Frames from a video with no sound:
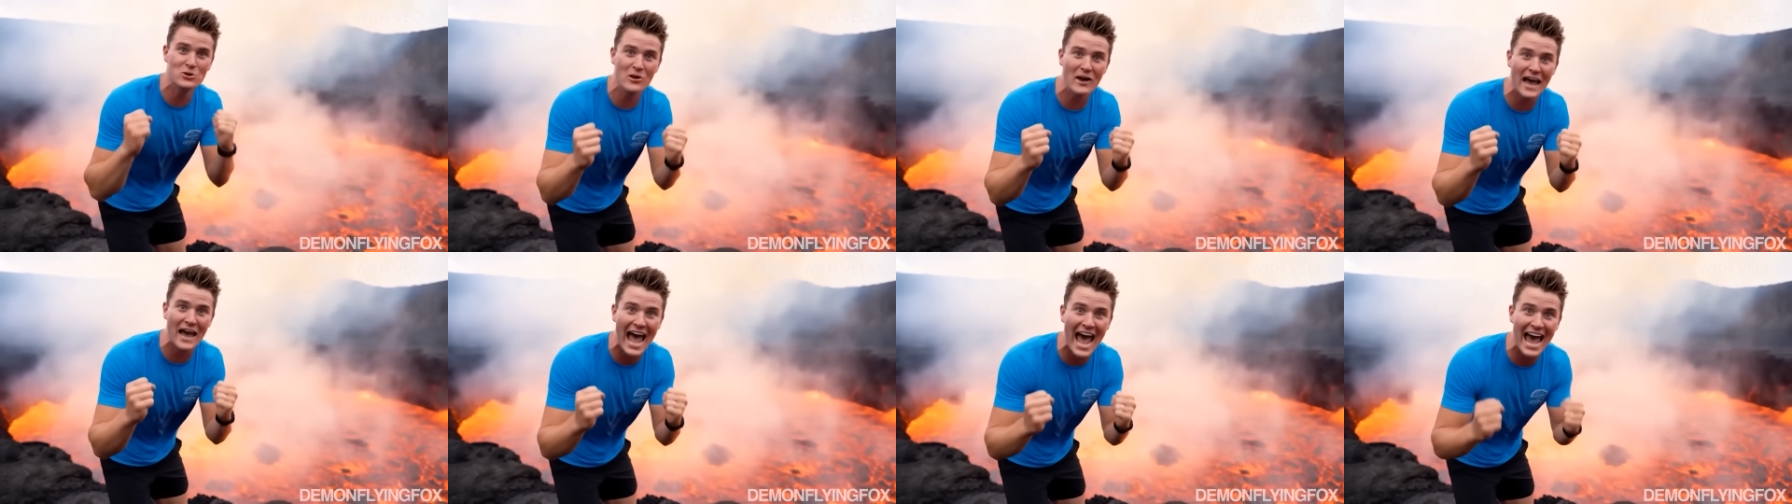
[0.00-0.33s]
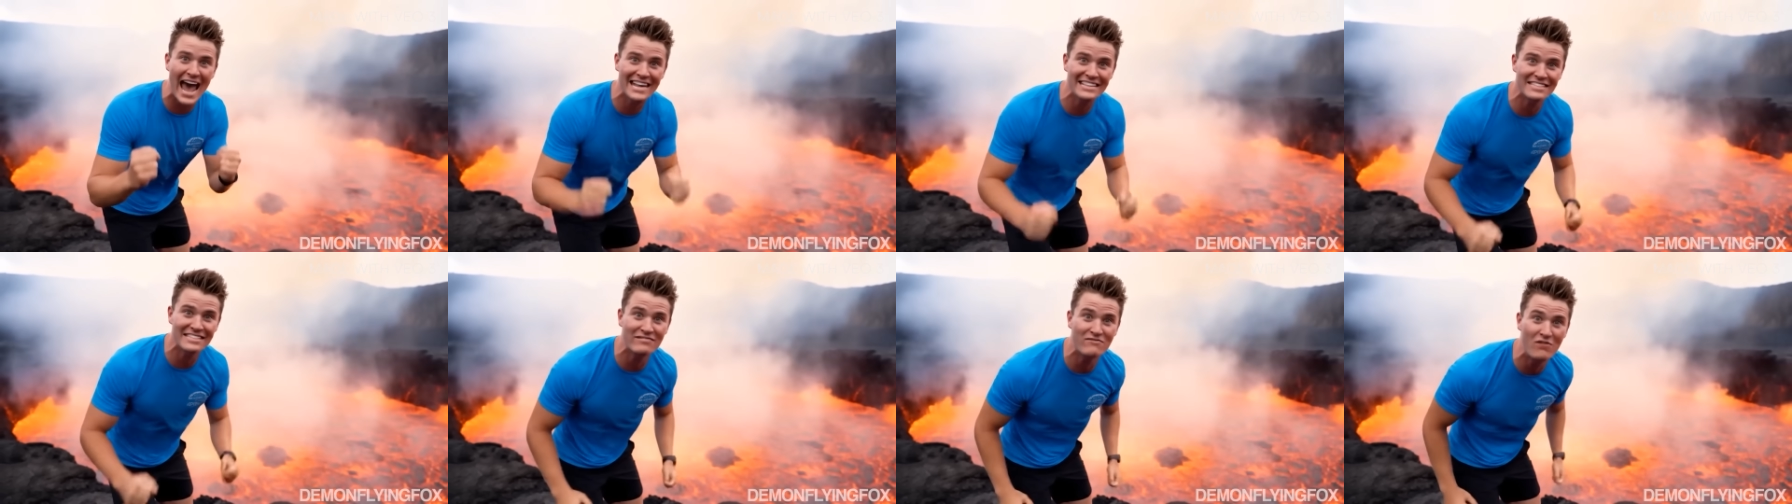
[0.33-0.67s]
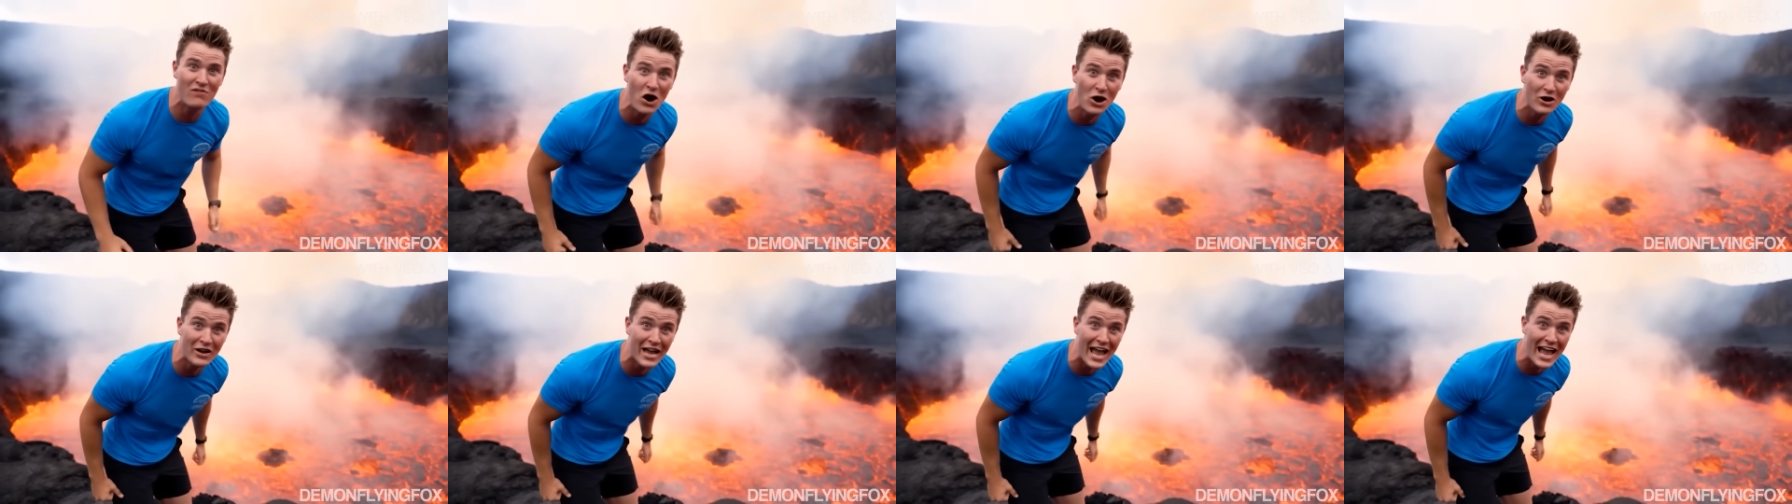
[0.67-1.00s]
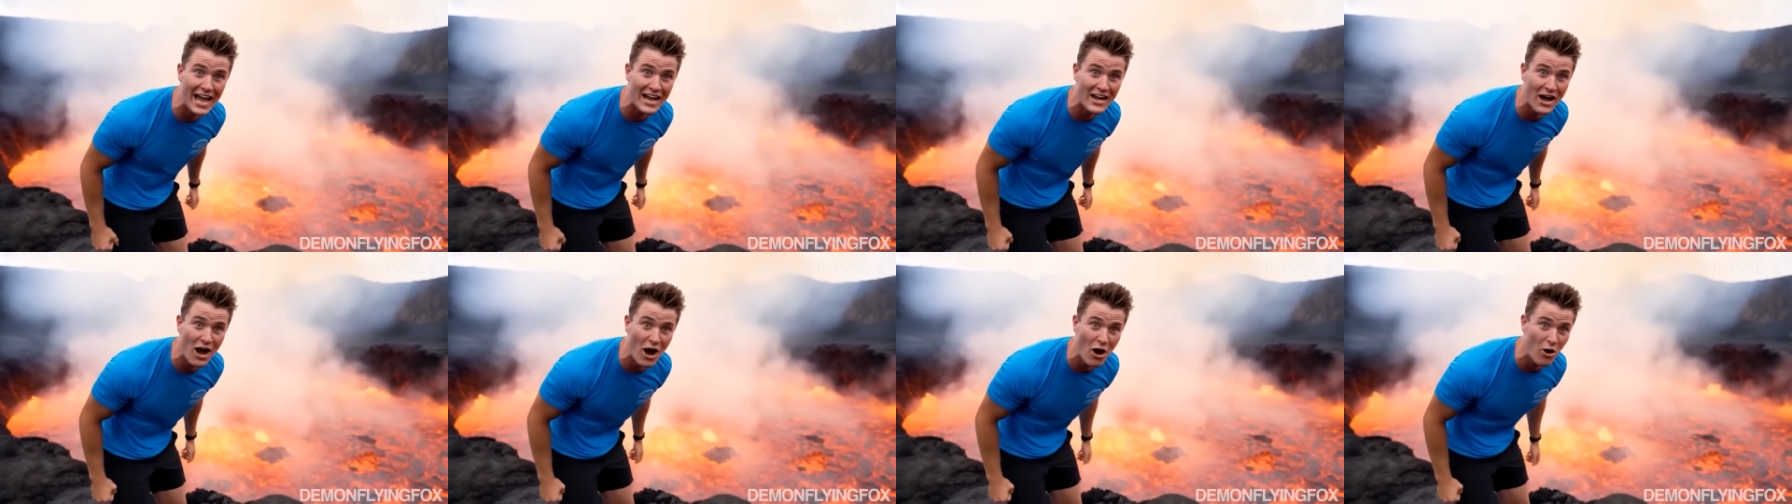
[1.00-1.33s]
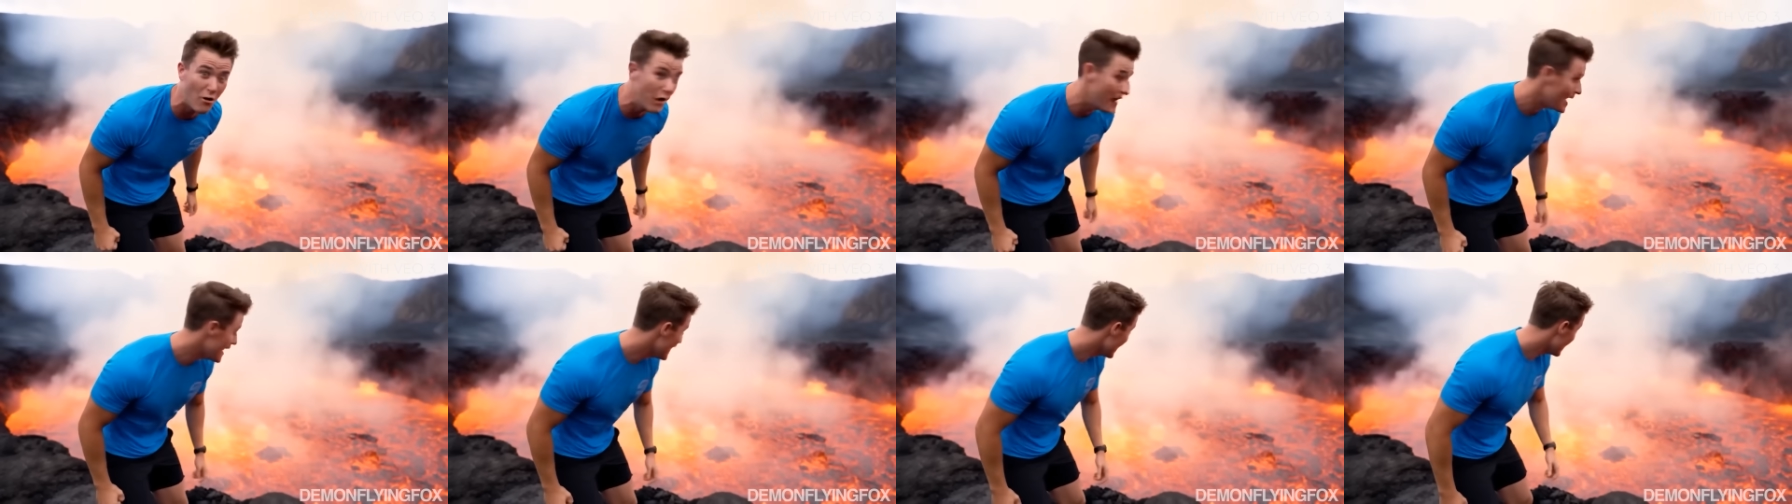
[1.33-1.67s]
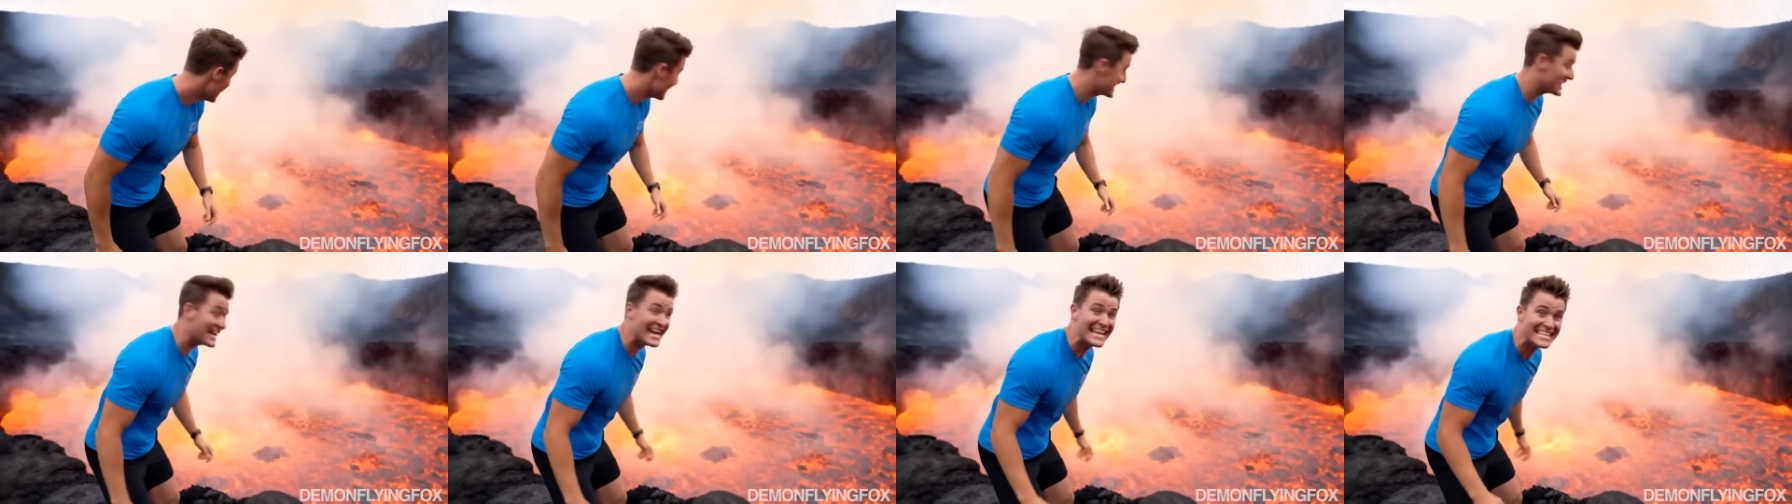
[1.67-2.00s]
an active volcano.
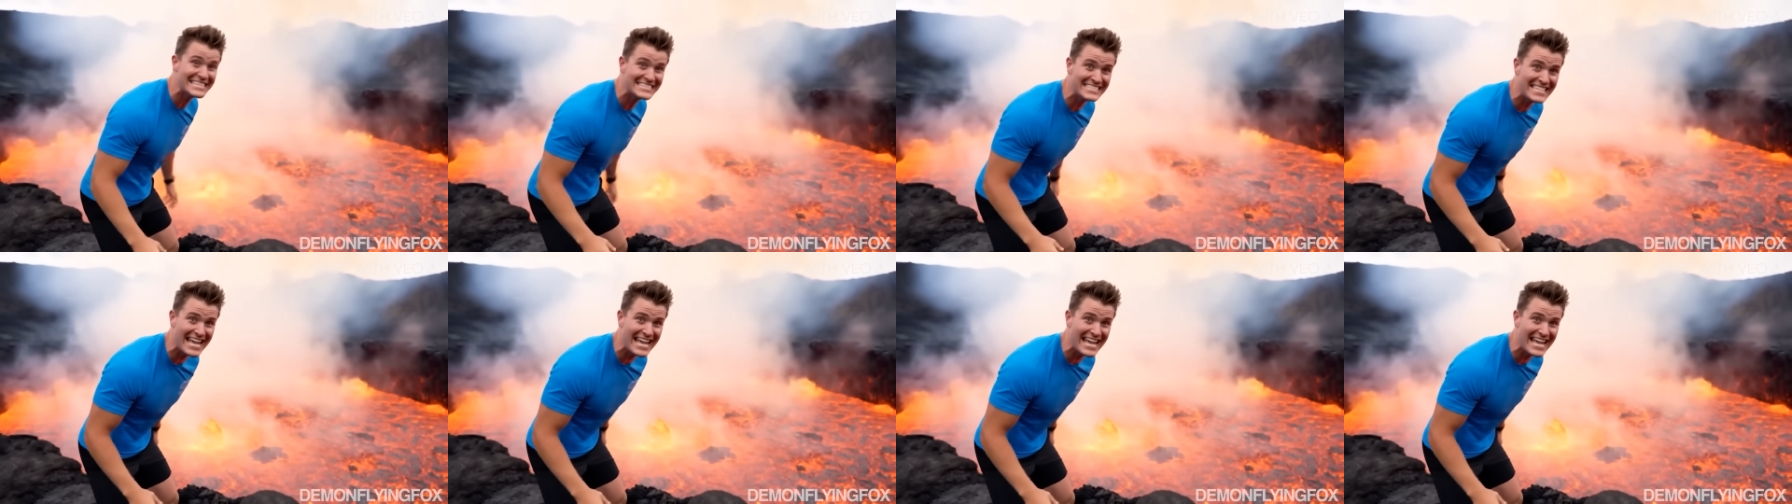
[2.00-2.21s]
Let's